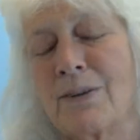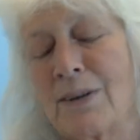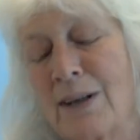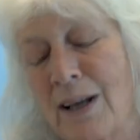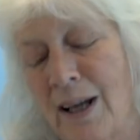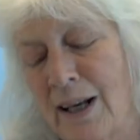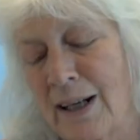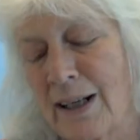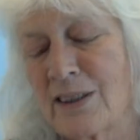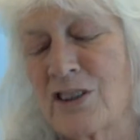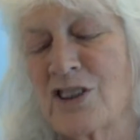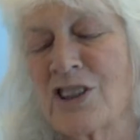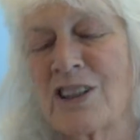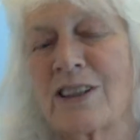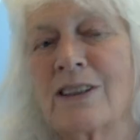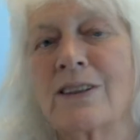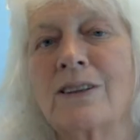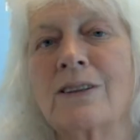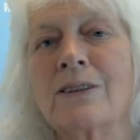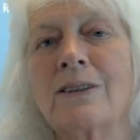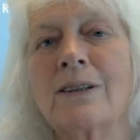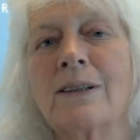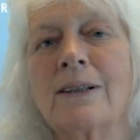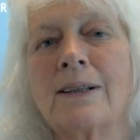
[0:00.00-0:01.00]
like
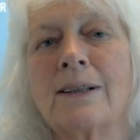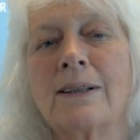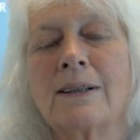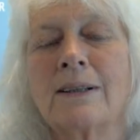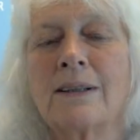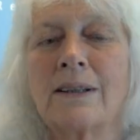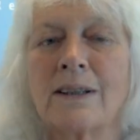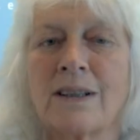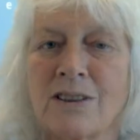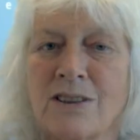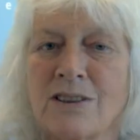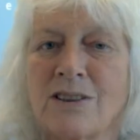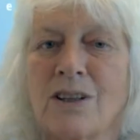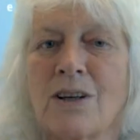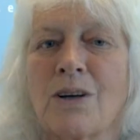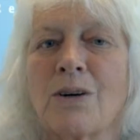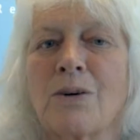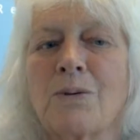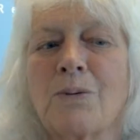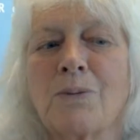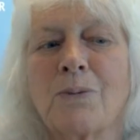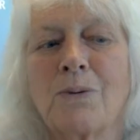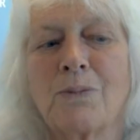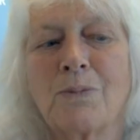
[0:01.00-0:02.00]
Shell.
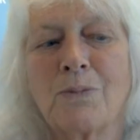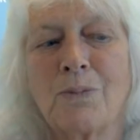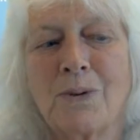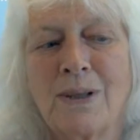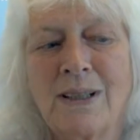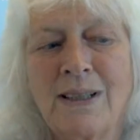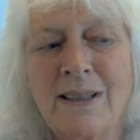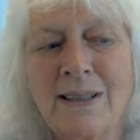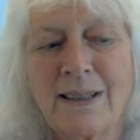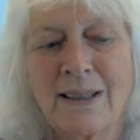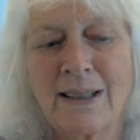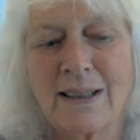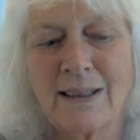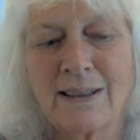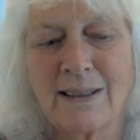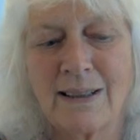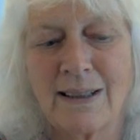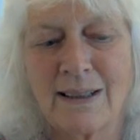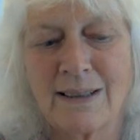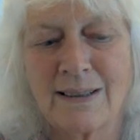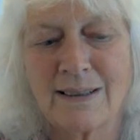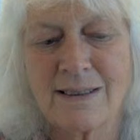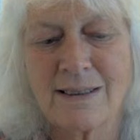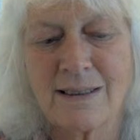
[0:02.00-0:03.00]
So we think
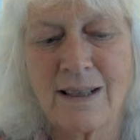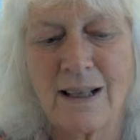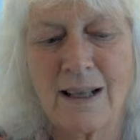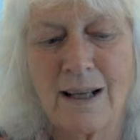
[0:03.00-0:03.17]
that